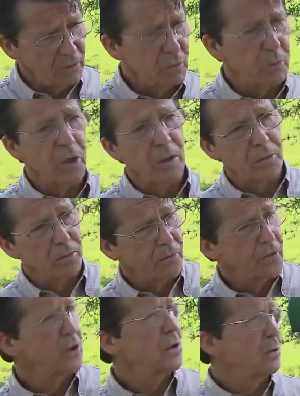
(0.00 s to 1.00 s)
proper
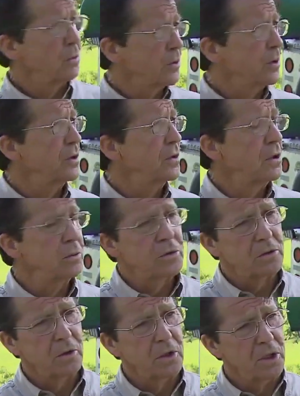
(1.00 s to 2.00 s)
fit that we're going to
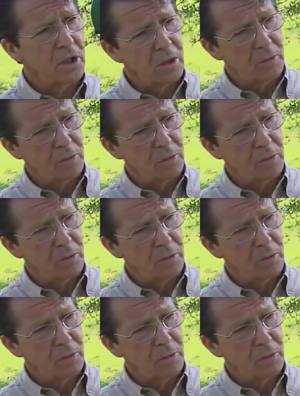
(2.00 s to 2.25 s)
demonstrate now.